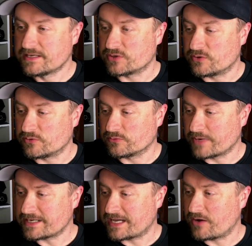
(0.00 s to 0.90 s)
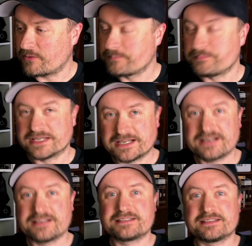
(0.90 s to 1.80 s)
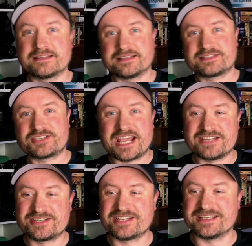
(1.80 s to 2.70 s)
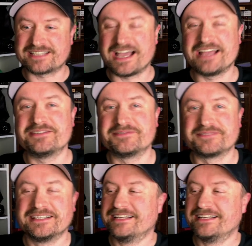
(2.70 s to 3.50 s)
So right now, because this change has kind of